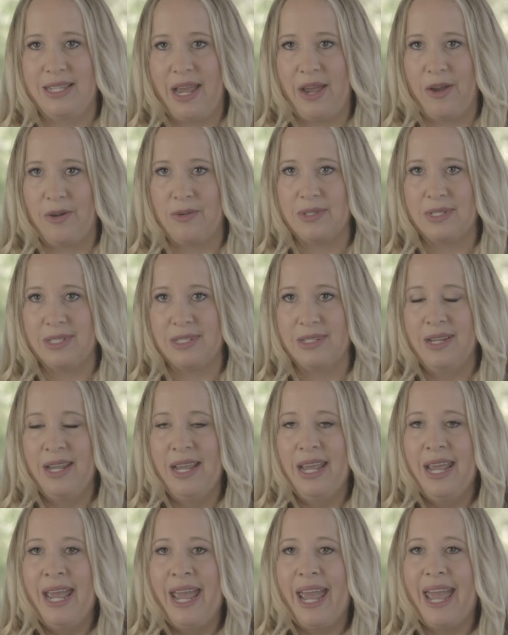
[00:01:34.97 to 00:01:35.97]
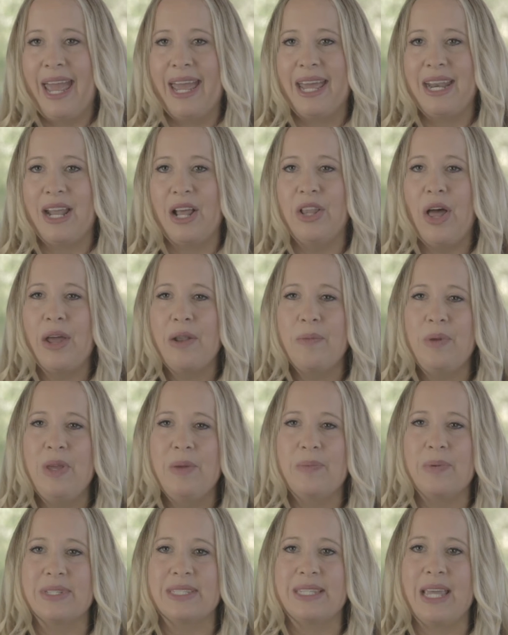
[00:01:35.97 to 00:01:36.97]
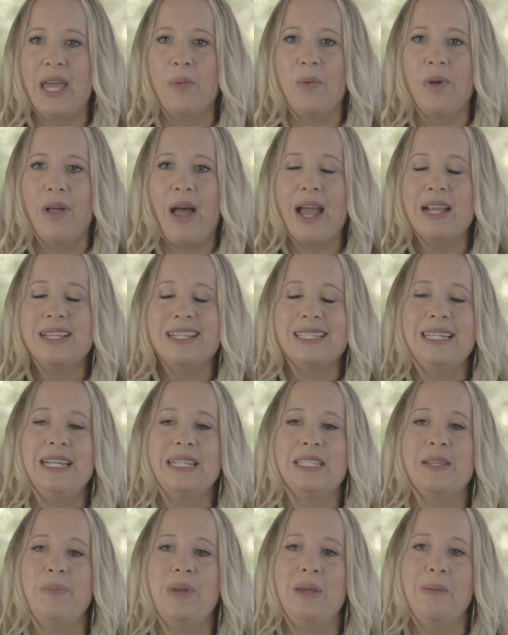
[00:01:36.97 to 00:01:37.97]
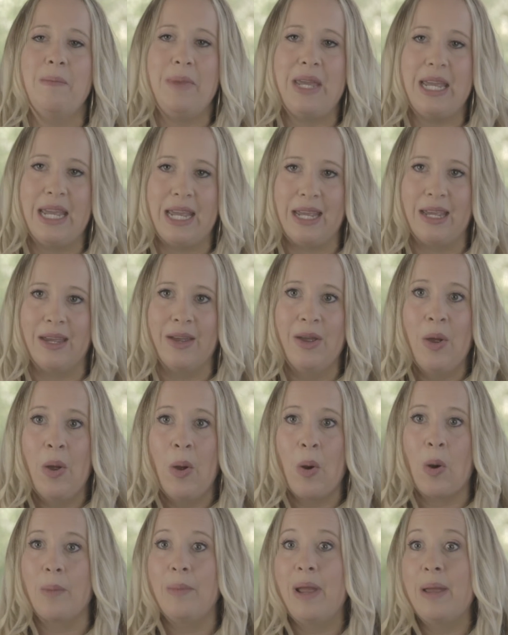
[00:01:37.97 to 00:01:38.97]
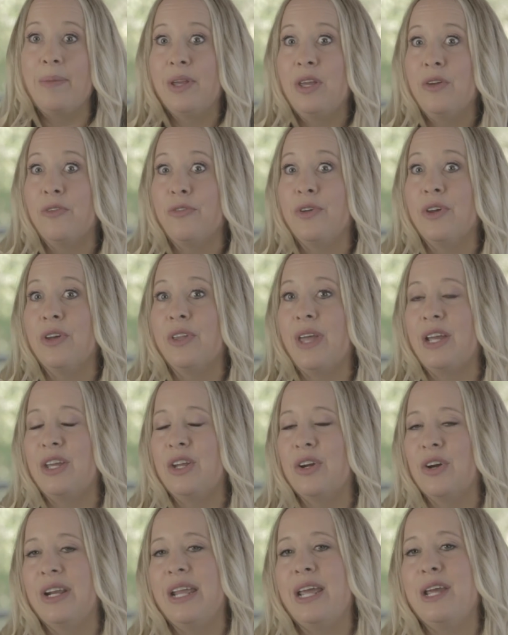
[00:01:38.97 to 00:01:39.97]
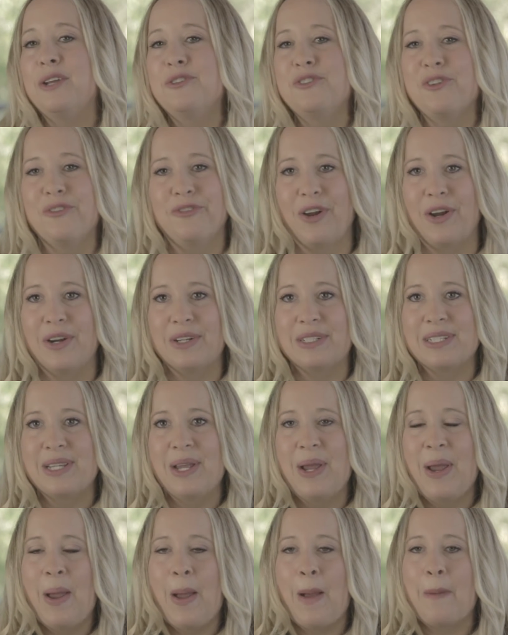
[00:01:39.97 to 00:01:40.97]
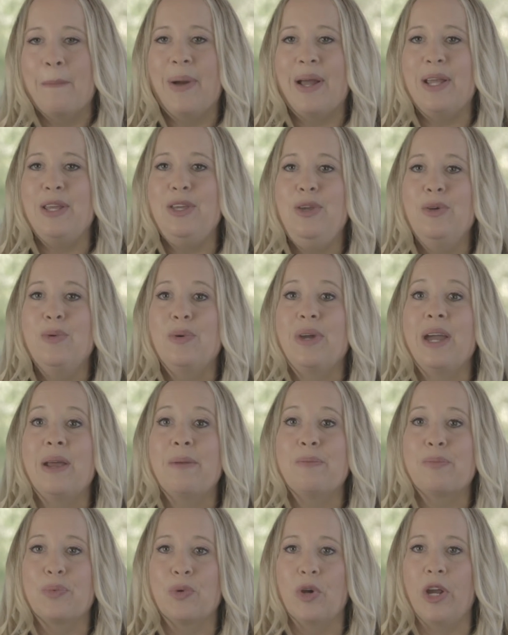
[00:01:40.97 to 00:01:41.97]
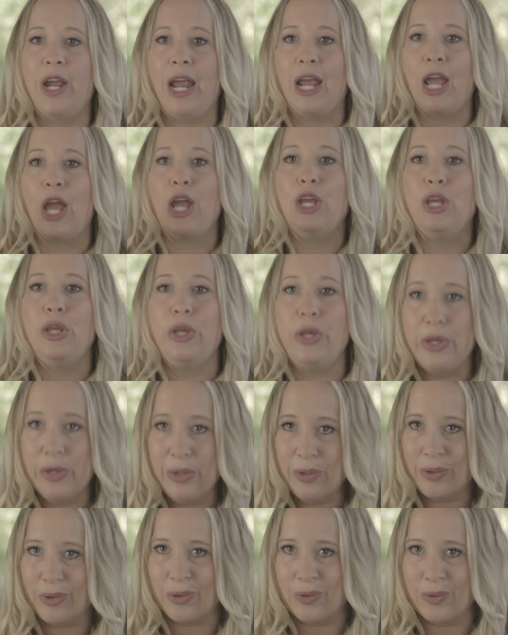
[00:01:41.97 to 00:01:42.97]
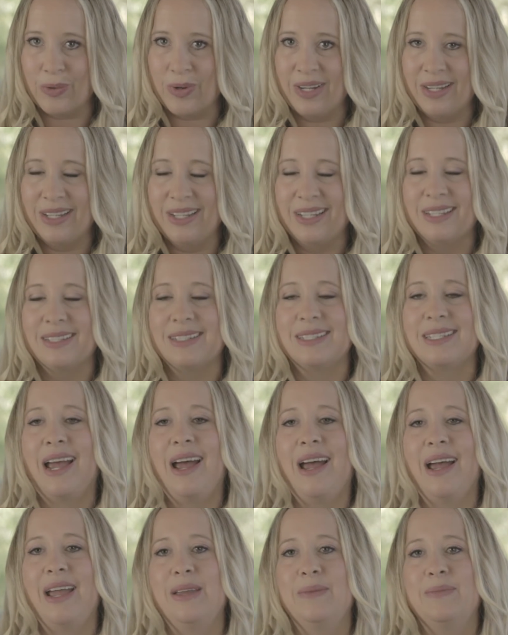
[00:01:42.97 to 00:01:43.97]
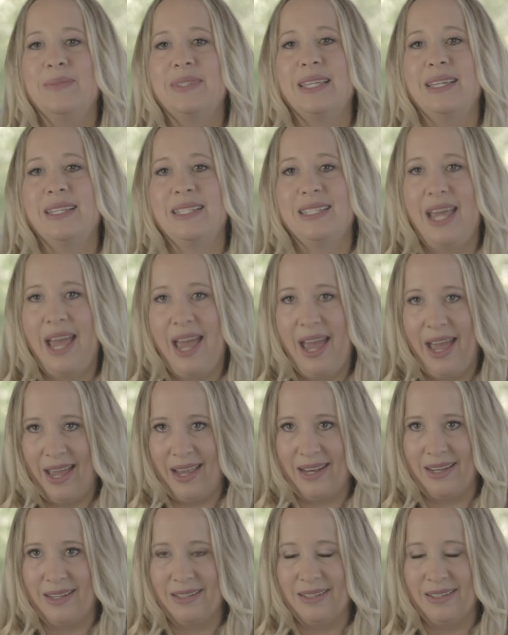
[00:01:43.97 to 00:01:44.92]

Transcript: out. And a lot of people say, well, I just need to be me. Or maybe you feel like you're an introvert. But you can bring you times 10.